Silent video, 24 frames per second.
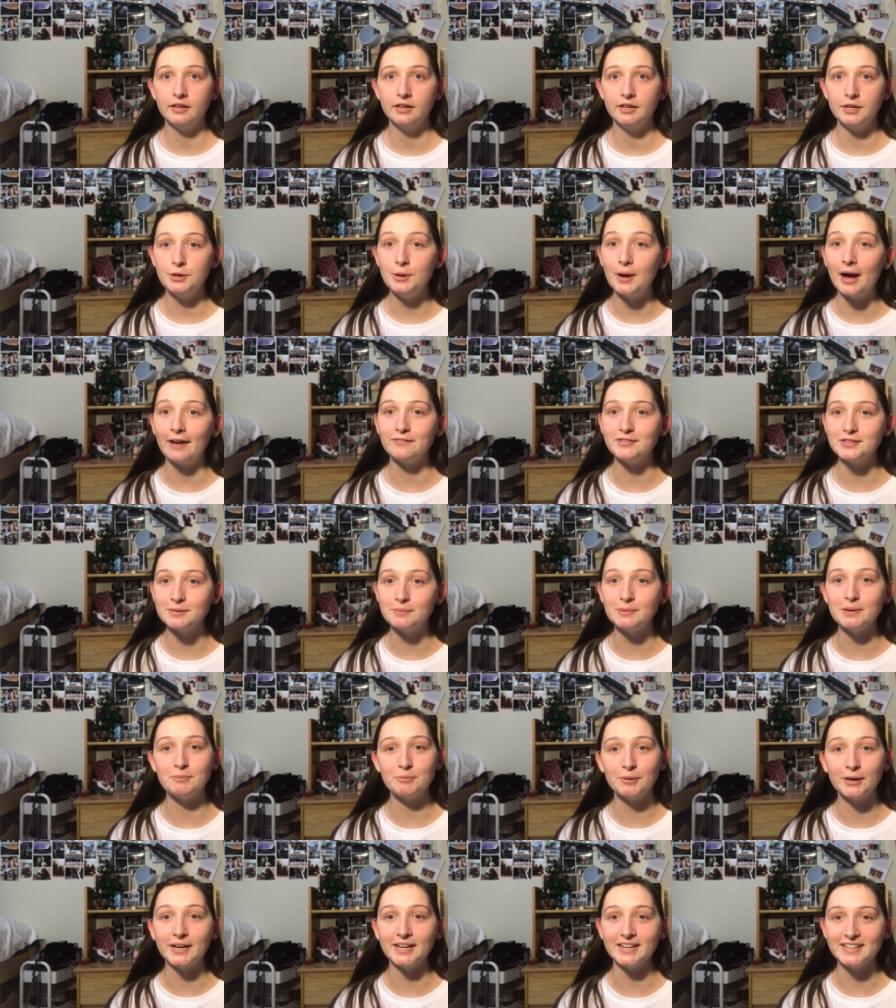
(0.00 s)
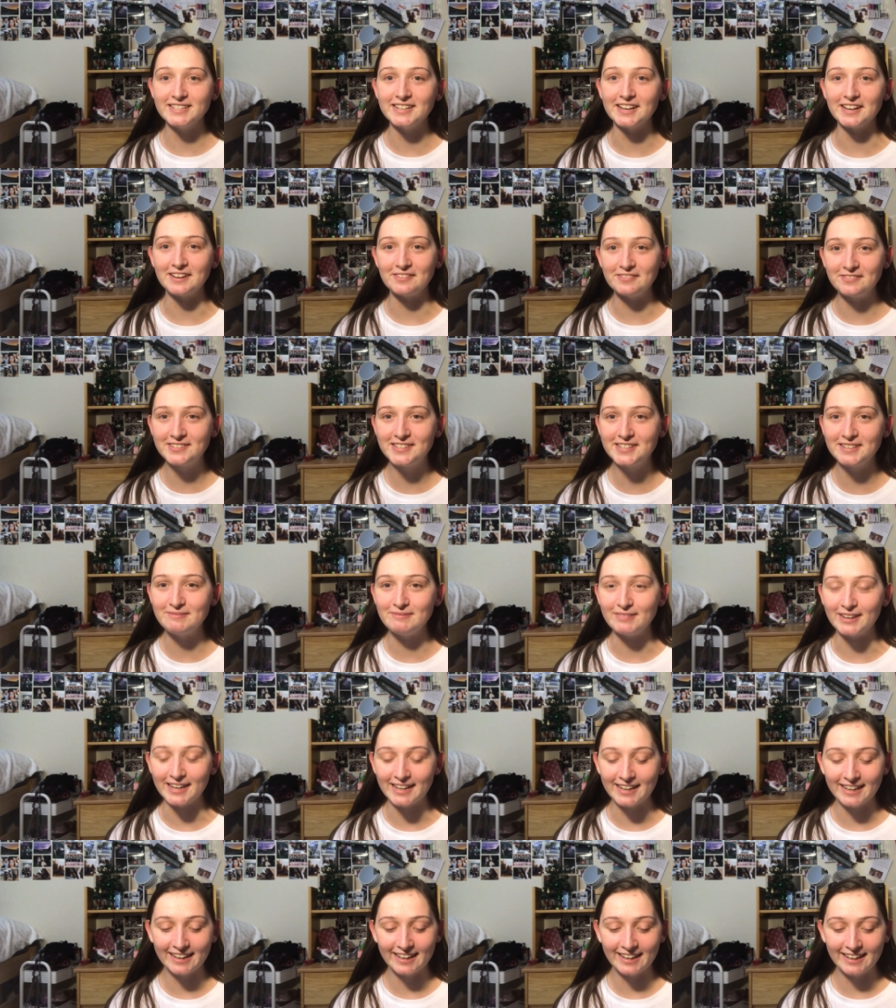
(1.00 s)
You have to be pretty tough to
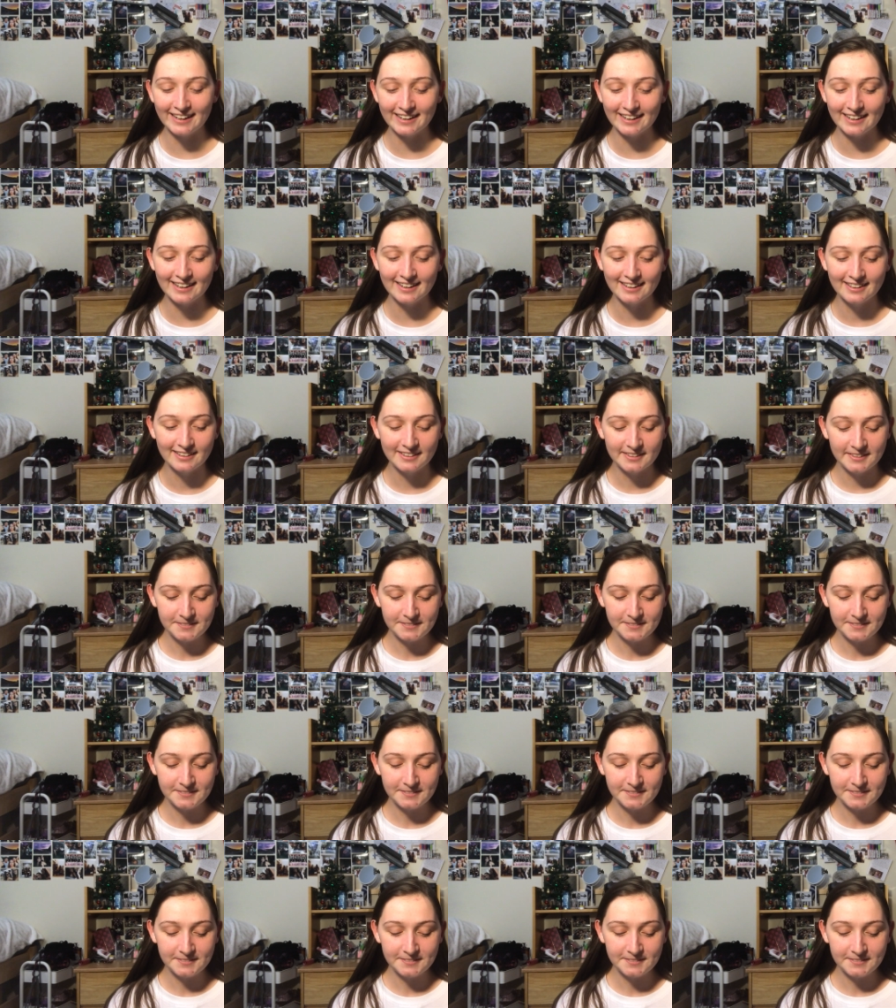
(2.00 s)
make it here.